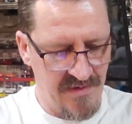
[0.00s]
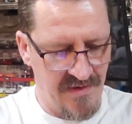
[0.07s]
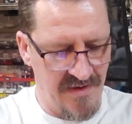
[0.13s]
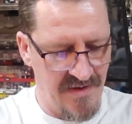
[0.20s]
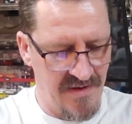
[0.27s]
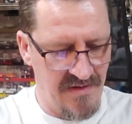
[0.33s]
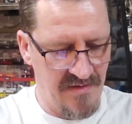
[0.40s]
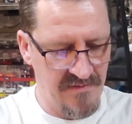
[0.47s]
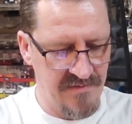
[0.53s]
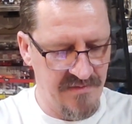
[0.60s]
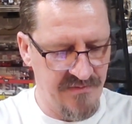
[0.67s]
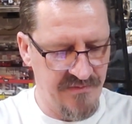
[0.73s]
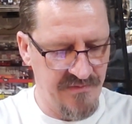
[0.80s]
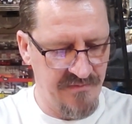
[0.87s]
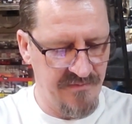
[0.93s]
Oh,
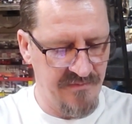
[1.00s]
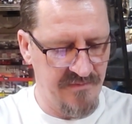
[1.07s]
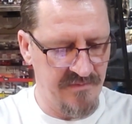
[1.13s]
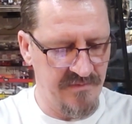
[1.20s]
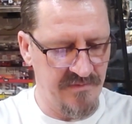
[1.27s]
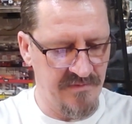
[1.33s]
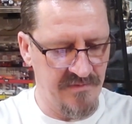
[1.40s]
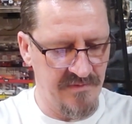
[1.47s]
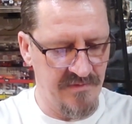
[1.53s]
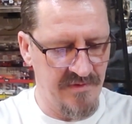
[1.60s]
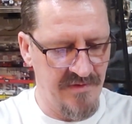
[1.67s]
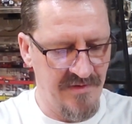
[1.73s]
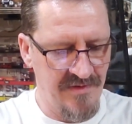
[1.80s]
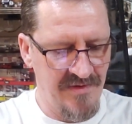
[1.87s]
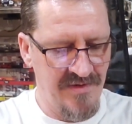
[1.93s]
did you
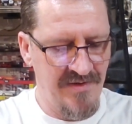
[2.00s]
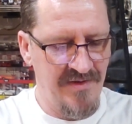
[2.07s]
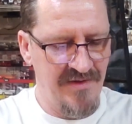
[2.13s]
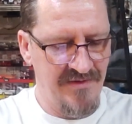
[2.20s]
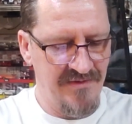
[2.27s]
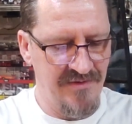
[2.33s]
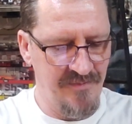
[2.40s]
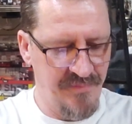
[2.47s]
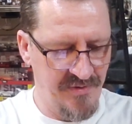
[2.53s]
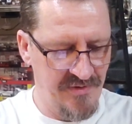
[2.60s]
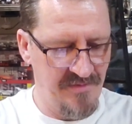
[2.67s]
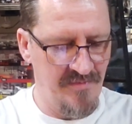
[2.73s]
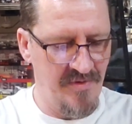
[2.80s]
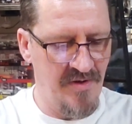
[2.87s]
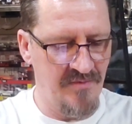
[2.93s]
you put
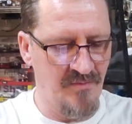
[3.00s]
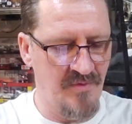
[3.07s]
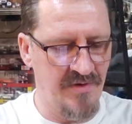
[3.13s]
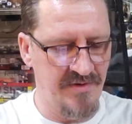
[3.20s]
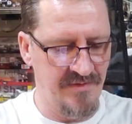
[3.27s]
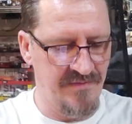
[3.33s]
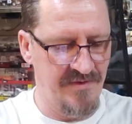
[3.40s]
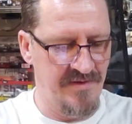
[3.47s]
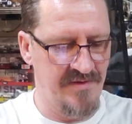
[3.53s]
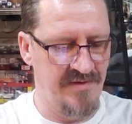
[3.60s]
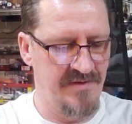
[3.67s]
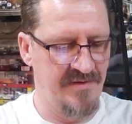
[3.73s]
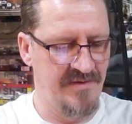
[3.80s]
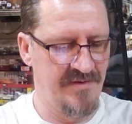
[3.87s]
them on one of the...